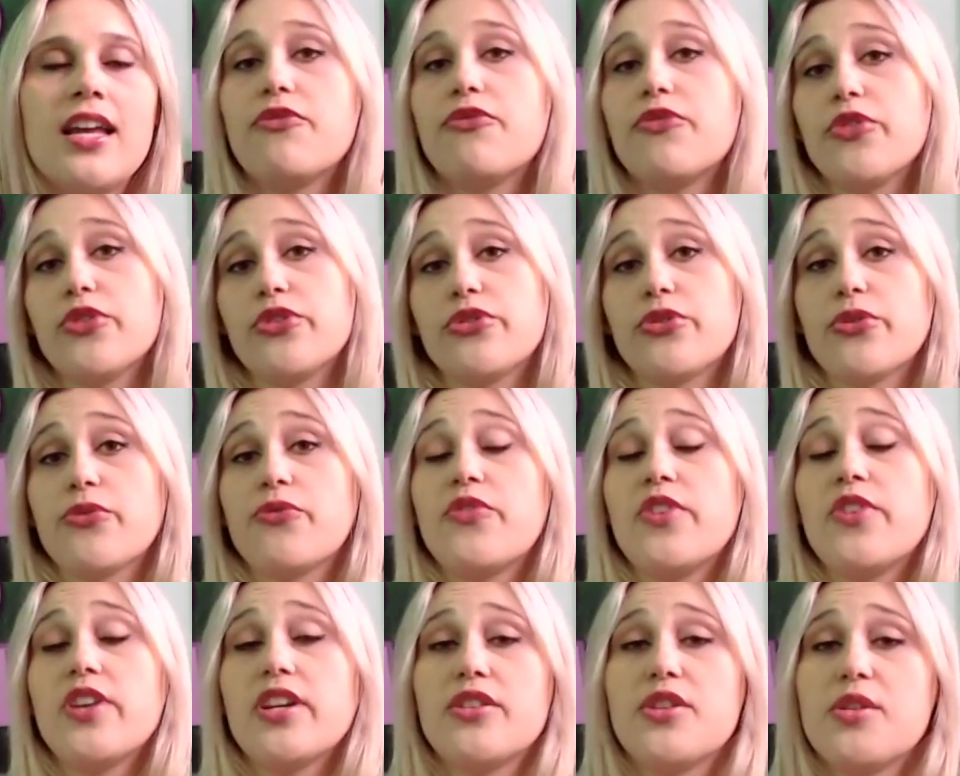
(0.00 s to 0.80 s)
For
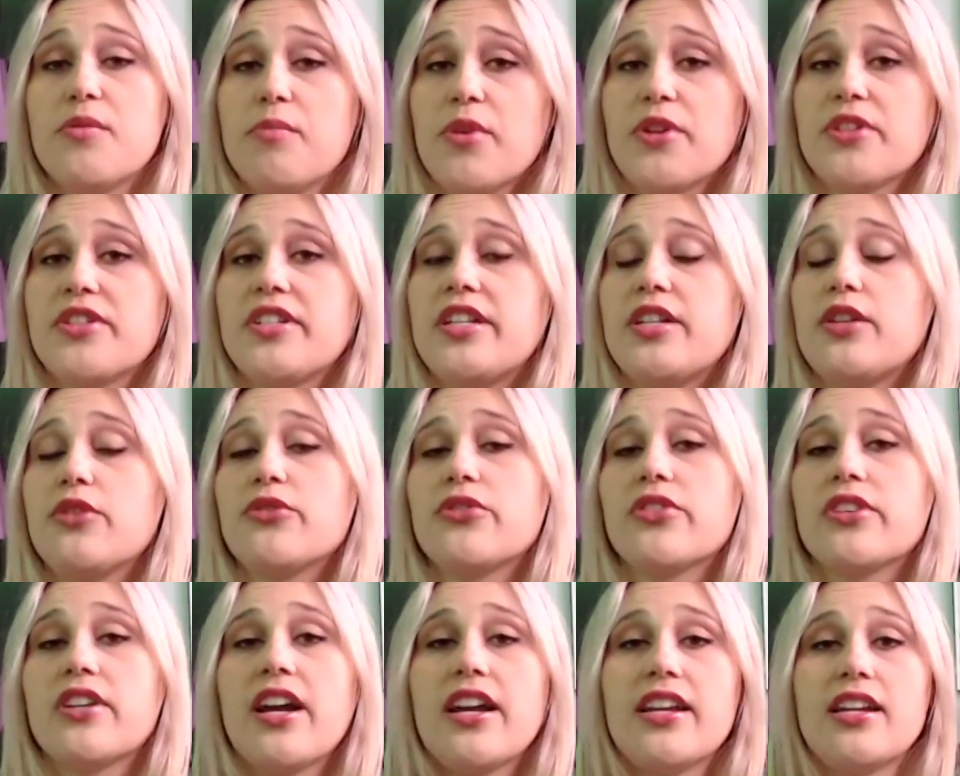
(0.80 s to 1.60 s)
Sofia DiMartino
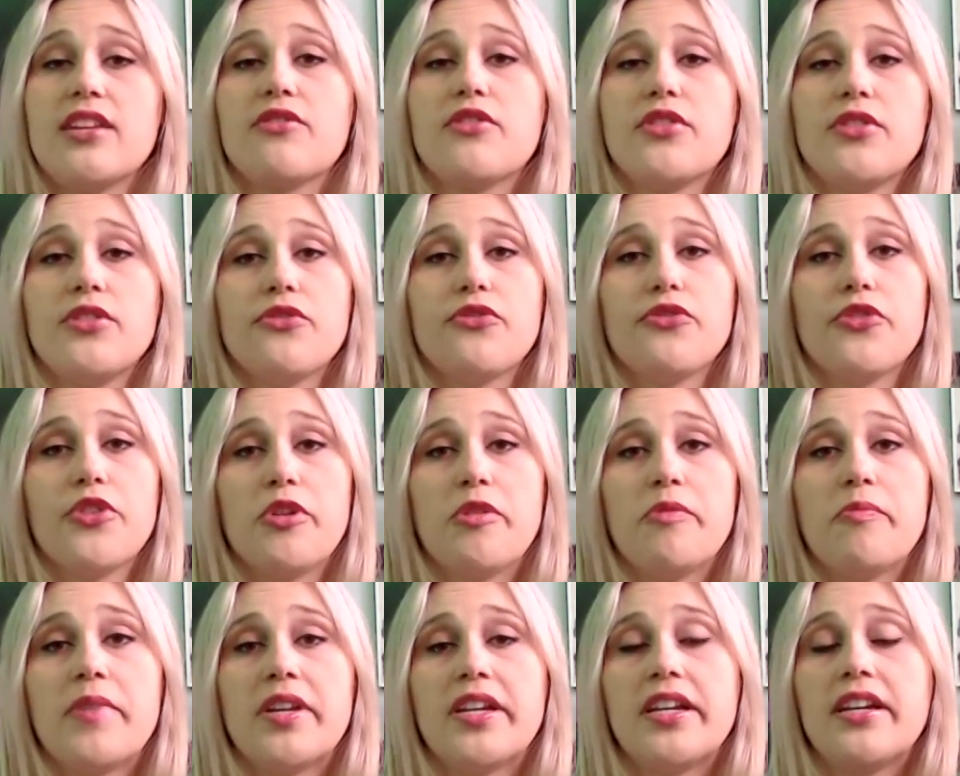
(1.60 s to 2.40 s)
to kind of
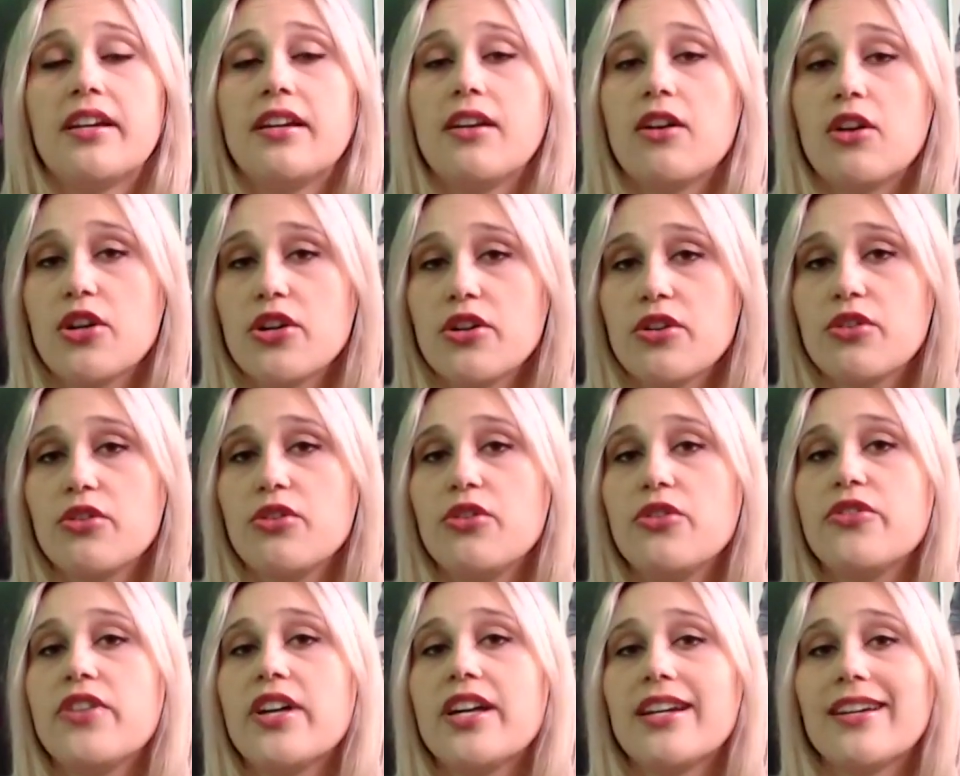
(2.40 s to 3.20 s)
confirm in an
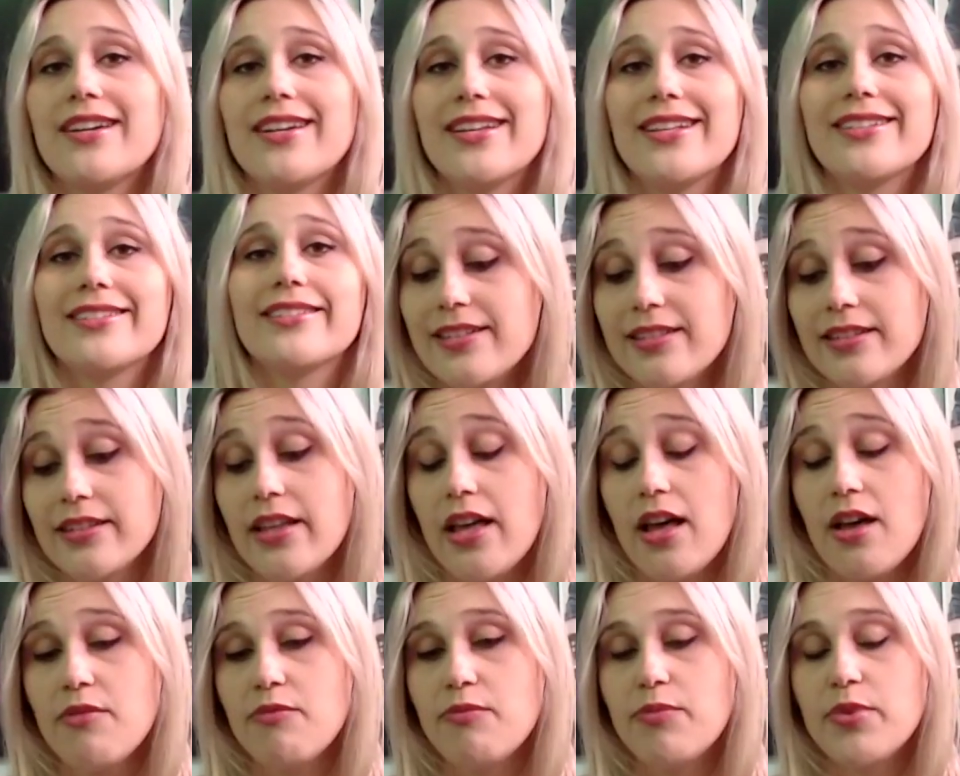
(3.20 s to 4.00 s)
article that it is
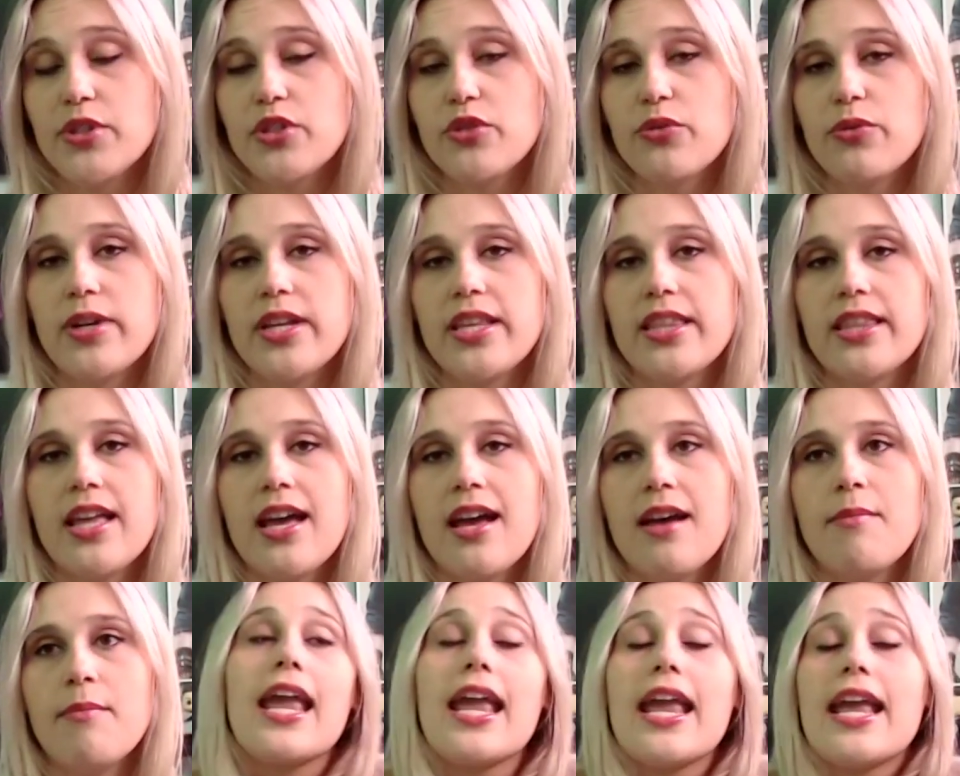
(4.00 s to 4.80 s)
love between
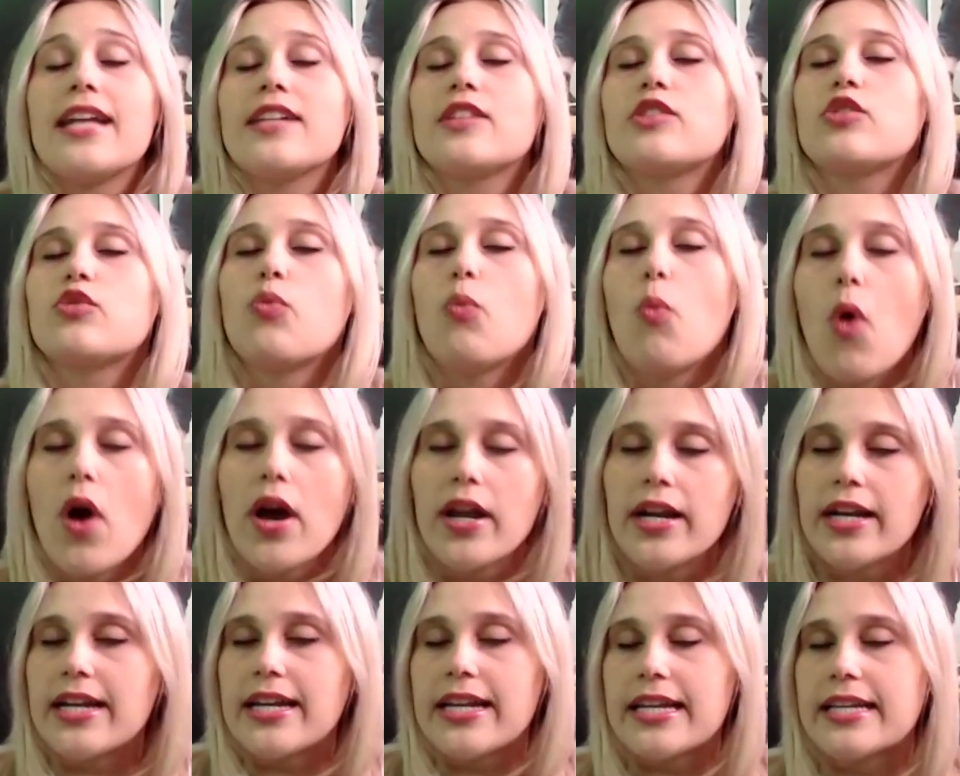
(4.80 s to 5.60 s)
them, it's
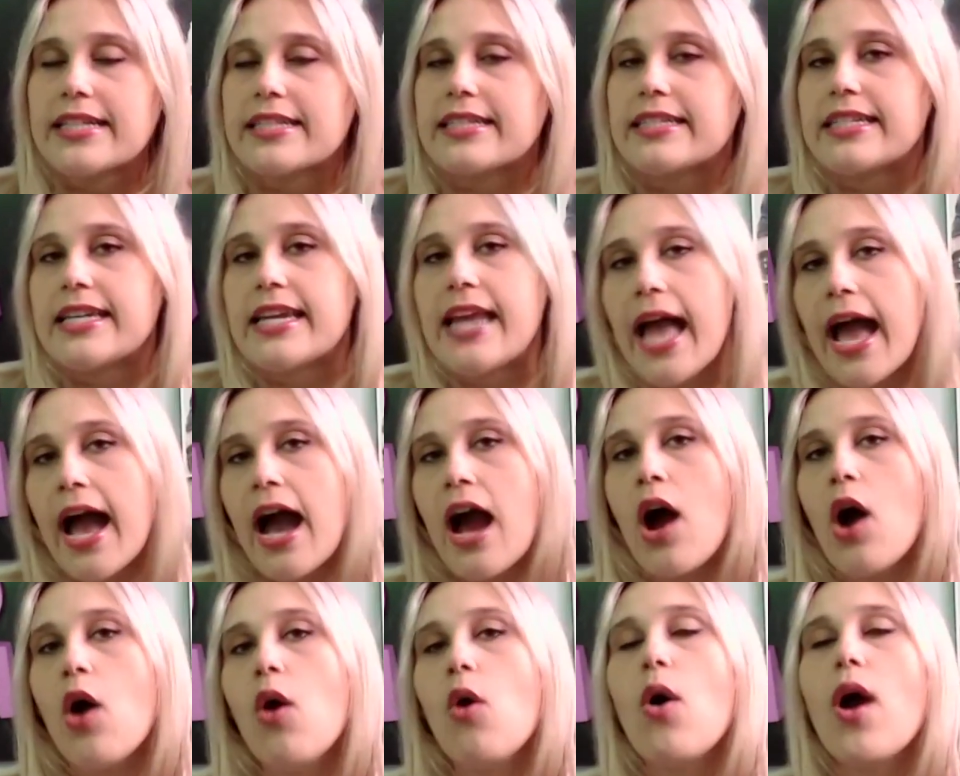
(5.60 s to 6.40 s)
what it is
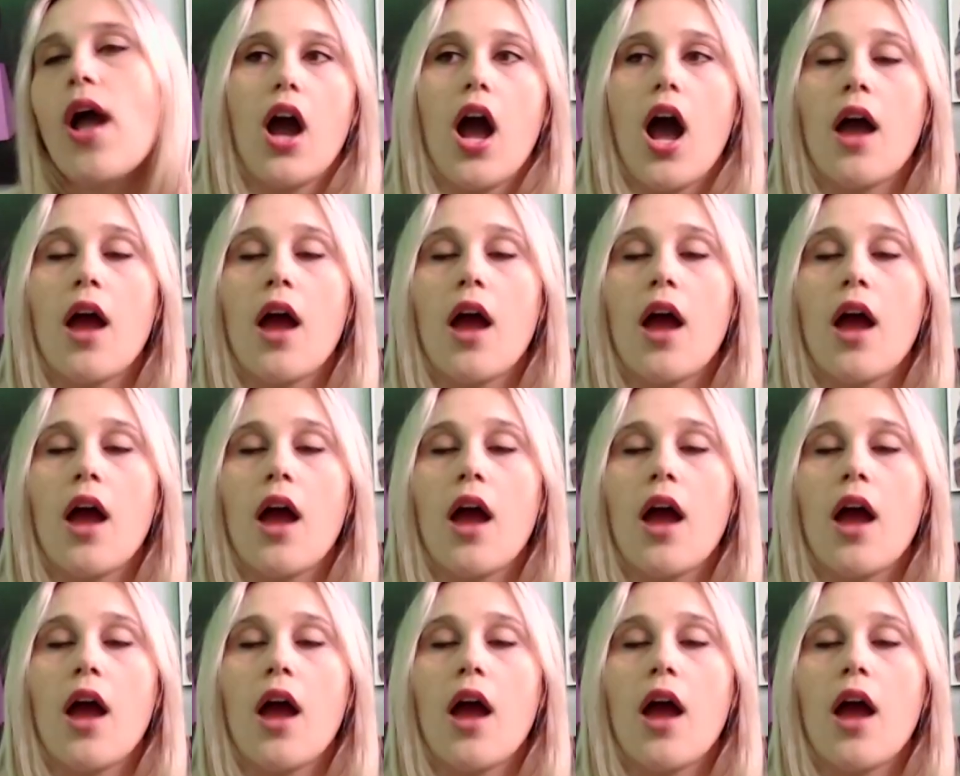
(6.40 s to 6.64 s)
now.